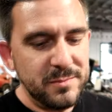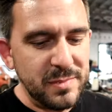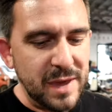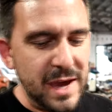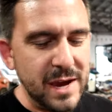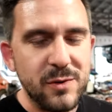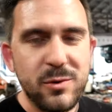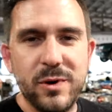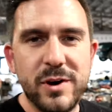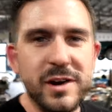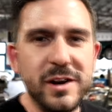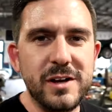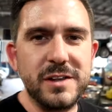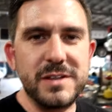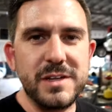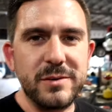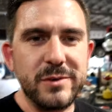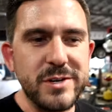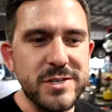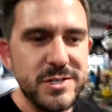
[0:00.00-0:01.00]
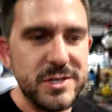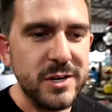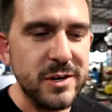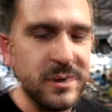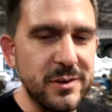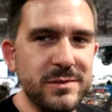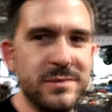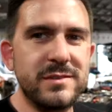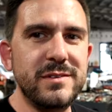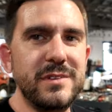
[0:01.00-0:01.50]
back working on the
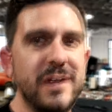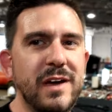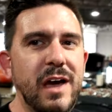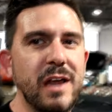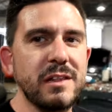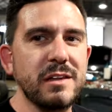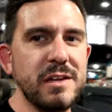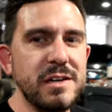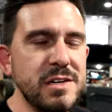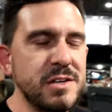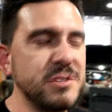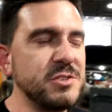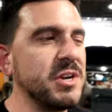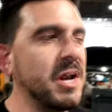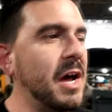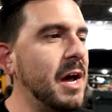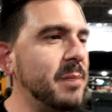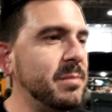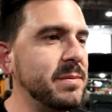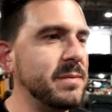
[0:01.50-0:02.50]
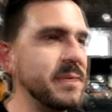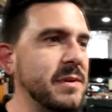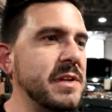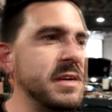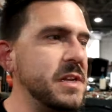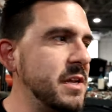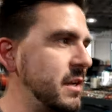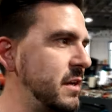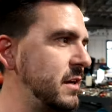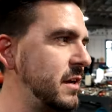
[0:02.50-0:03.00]
Aristo at Linden shop.
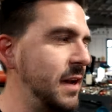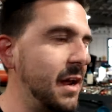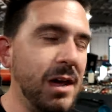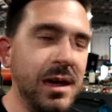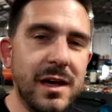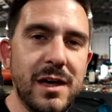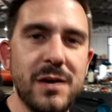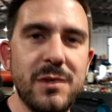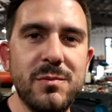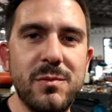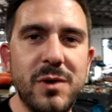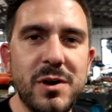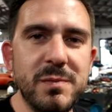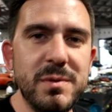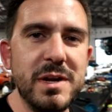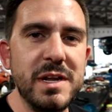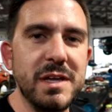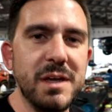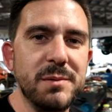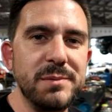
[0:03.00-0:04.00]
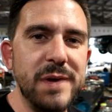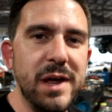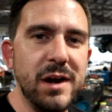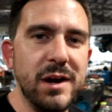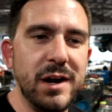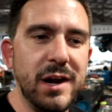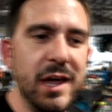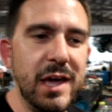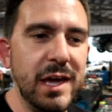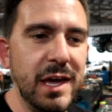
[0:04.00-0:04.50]
Linden wanted me to come
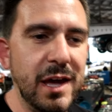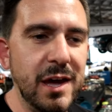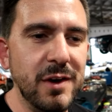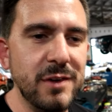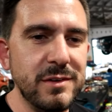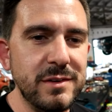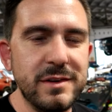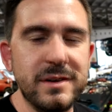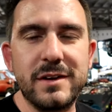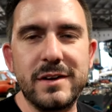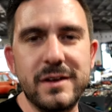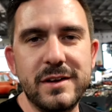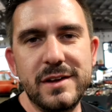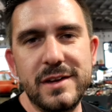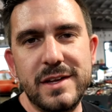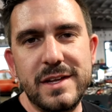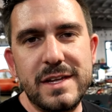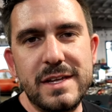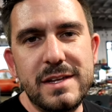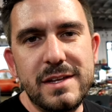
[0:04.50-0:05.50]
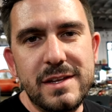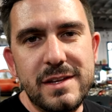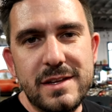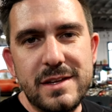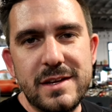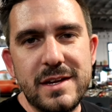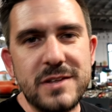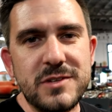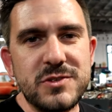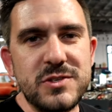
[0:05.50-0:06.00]
down and hang out and
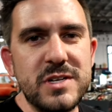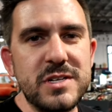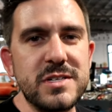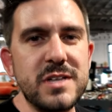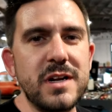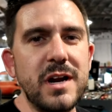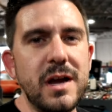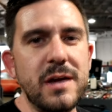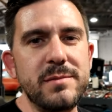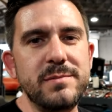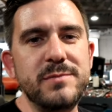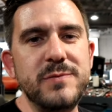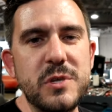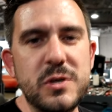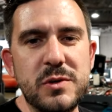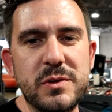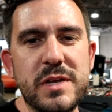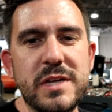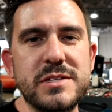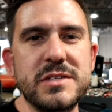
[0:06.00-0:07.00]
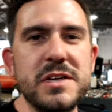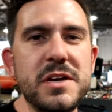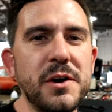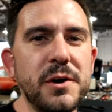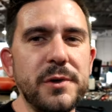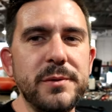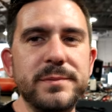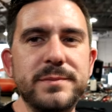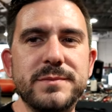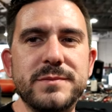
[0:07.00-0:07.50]
insisted I do this
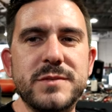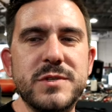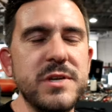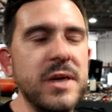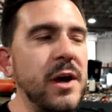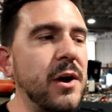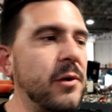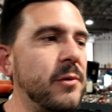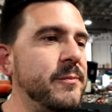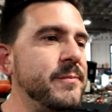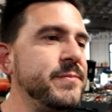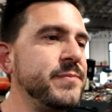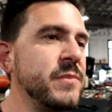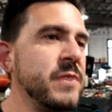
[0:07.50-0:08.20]
here. So